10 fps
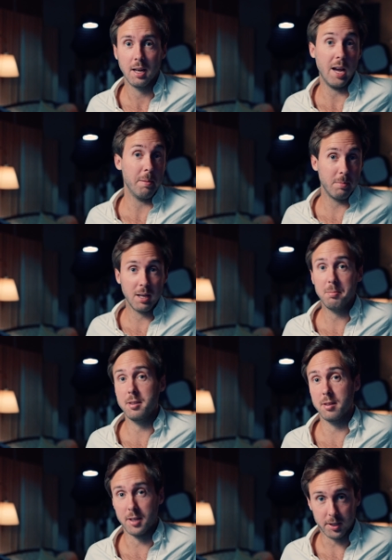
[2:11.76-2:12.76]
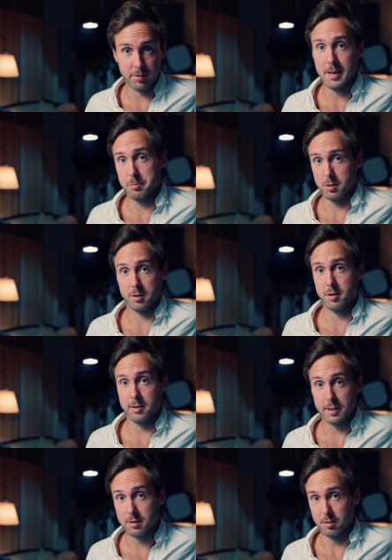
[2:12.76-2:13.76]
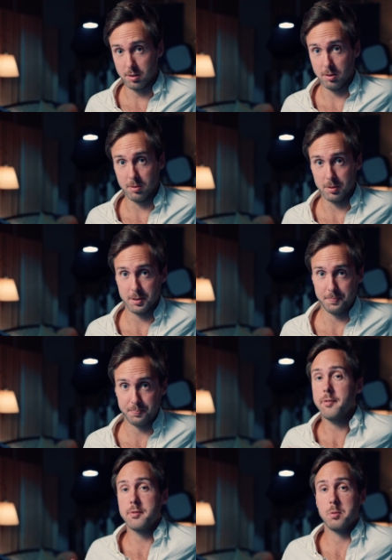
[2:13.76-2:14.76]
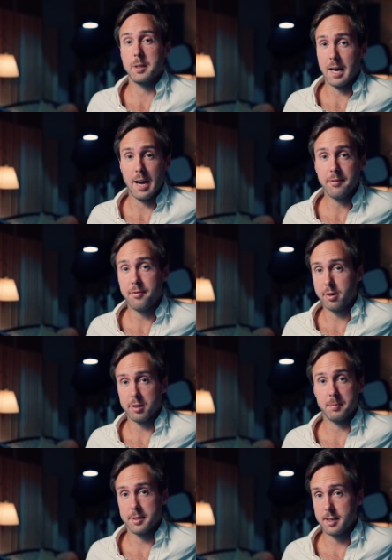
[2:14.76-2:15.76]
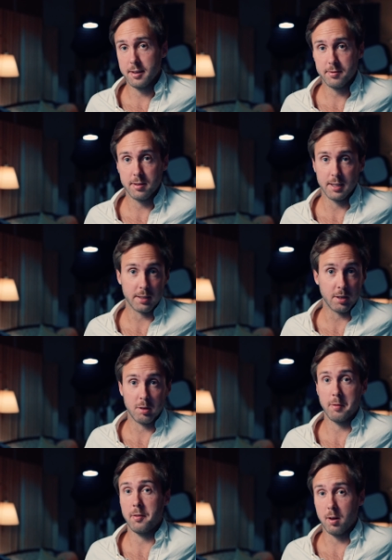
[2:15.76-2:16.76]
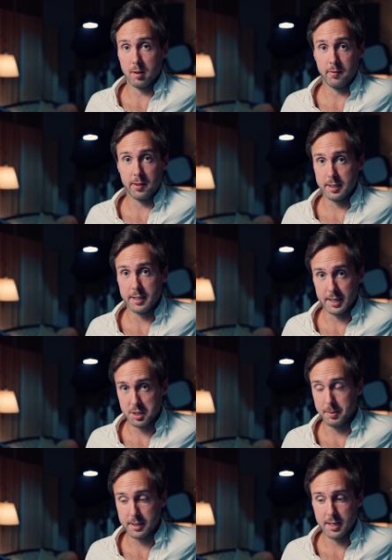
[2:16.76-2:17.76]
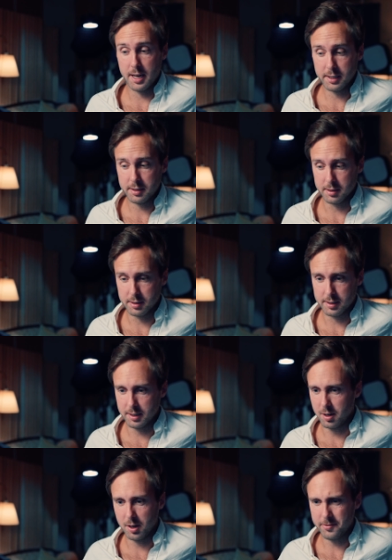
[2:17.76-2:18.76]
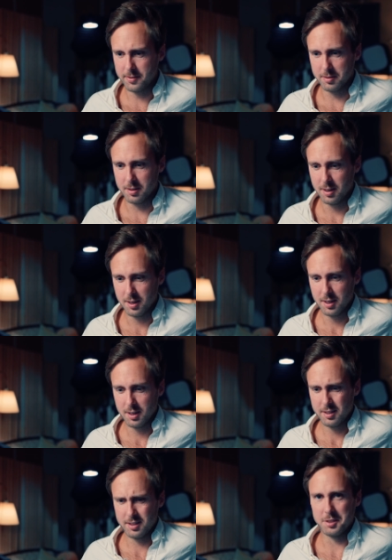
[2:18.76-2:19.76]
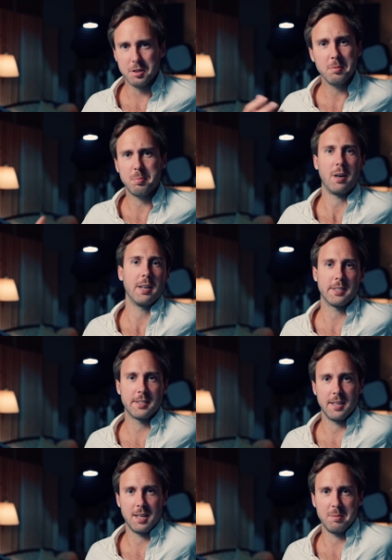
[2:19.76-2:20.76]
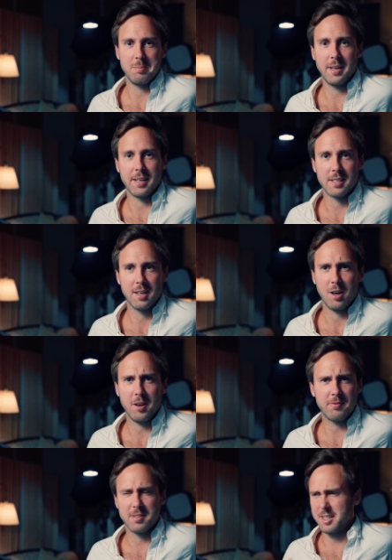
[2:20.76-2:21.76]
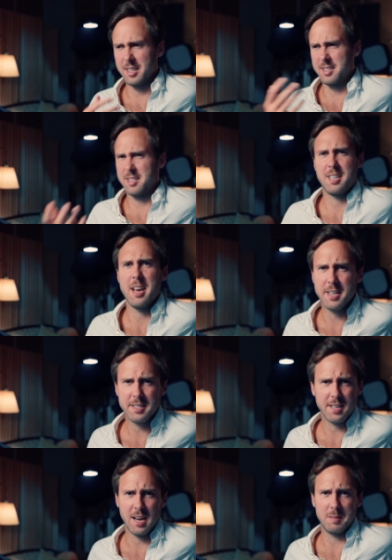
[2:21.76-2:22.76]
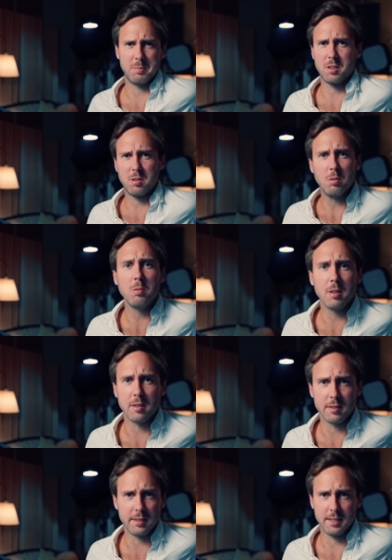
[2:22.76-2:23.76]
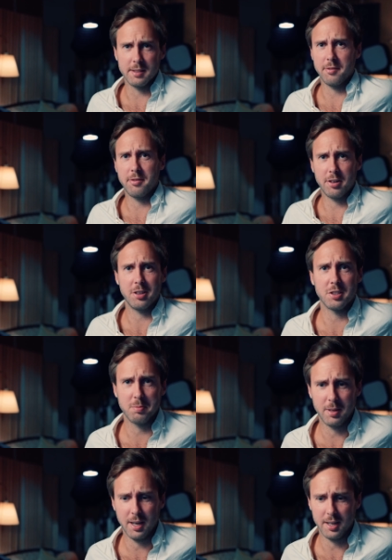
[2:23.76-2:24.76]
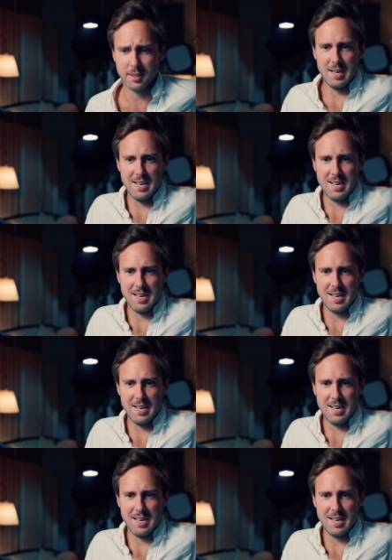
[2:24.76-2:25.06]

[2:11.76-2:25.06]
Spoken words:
And maybe your crap will turn into gold. Often when I force myself to let go of all of these expectations, then often the new parts that I make often gets 10 times cooler than the first part.